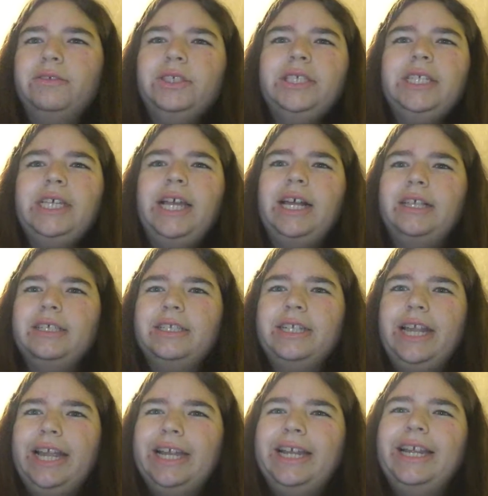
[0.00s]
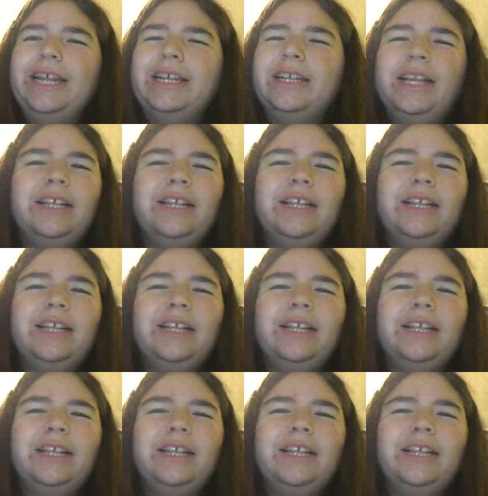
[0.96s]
was gonna say Allison Hannigan.